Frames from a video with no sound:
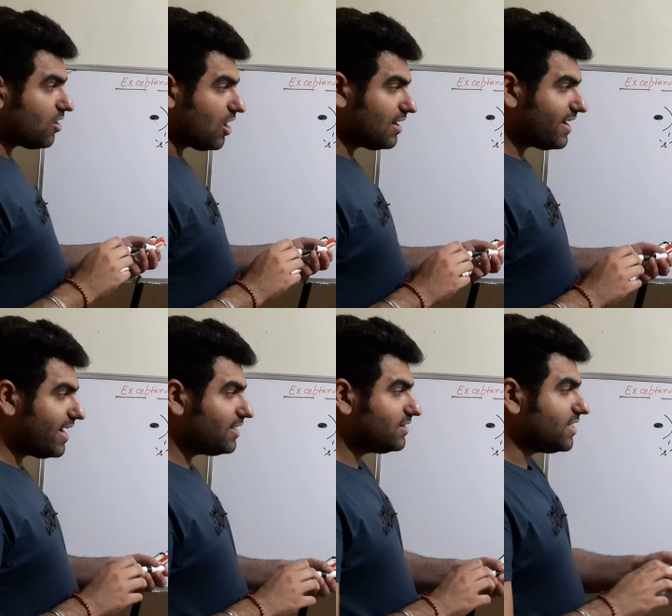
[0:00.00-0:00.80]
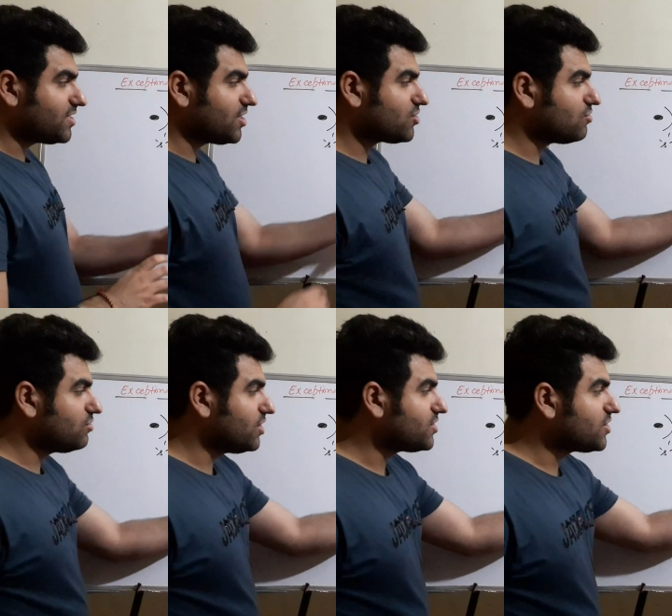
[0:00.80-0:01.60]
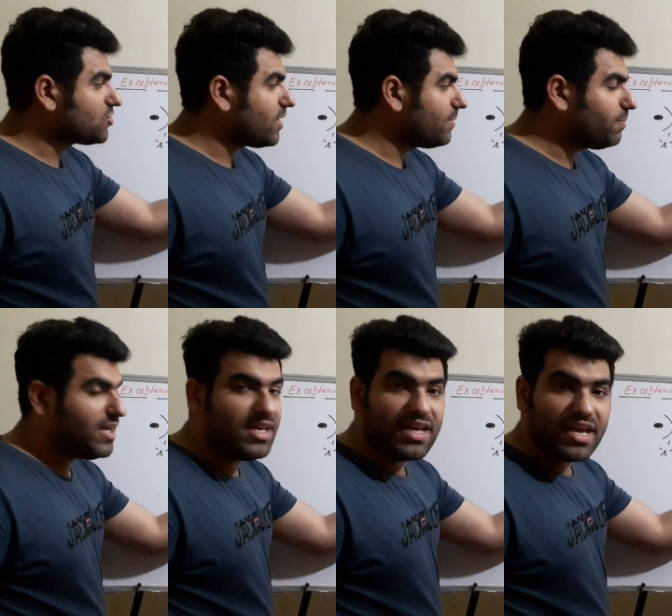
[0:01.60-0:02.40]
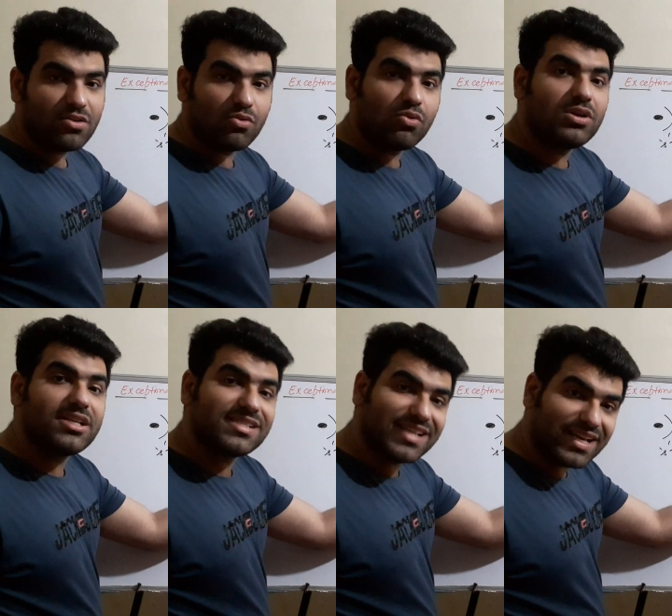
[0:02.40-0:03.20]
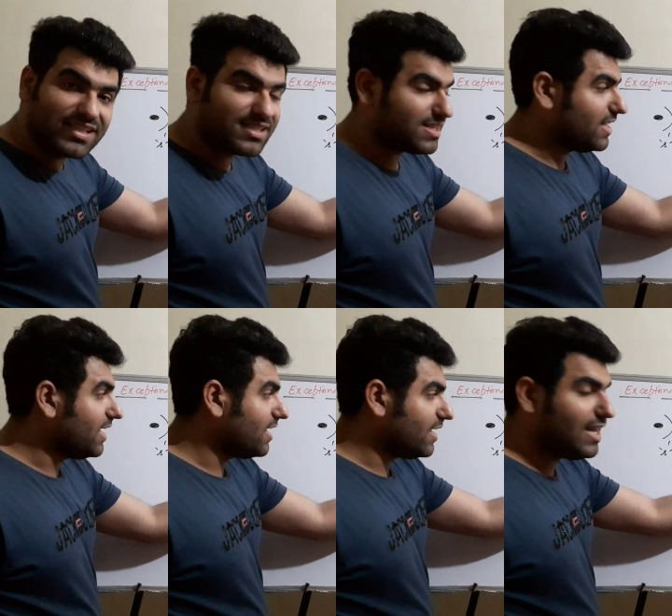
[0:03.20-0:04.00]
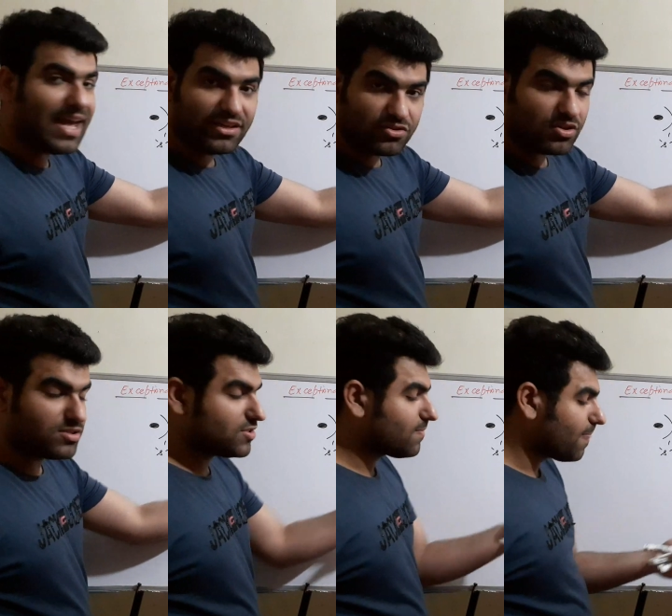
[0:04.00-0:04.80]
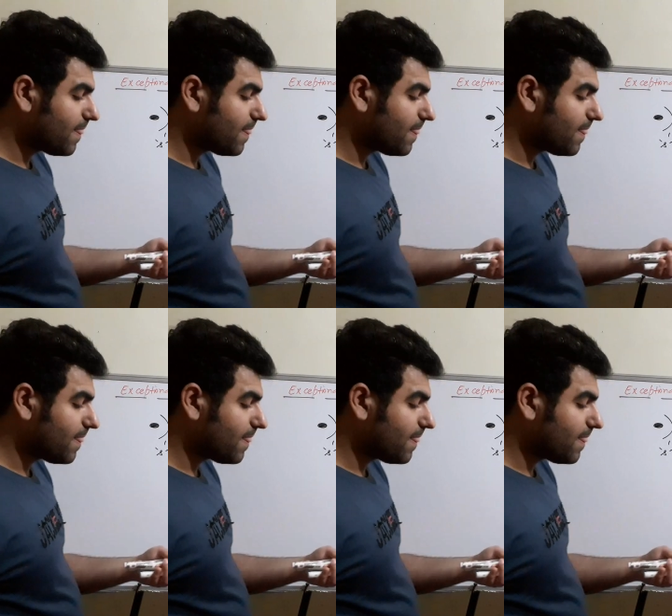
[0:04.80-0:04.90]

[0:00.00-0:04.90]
Alright, this is 2 and P can hold 6 electrons.